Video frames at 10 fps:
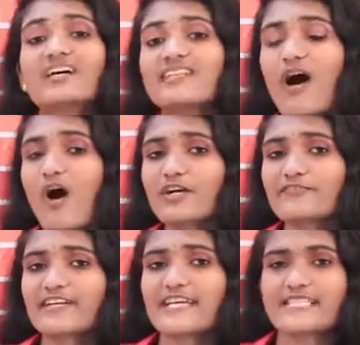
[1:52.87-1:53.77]
The oak
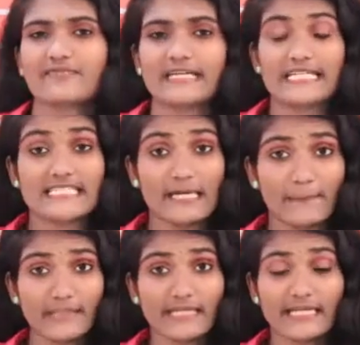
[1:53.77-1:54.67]
forests were
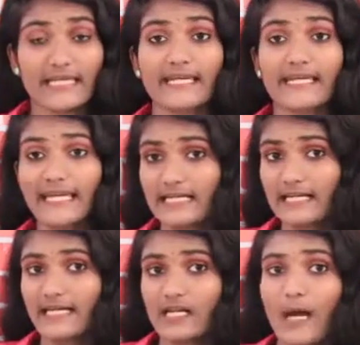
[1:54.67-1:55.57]
disappearing in
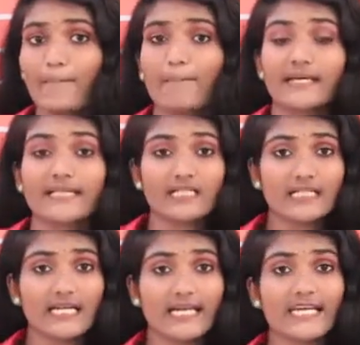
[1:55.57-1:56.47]
England by the
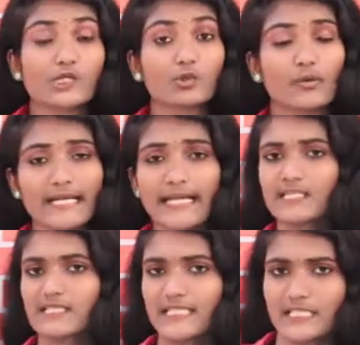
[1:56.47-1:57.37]
early
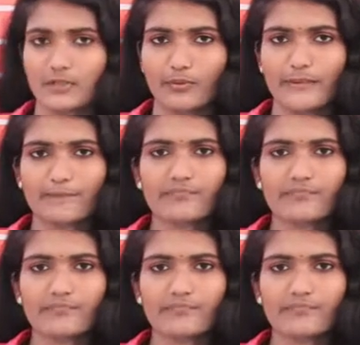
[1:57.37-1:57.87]
20th century.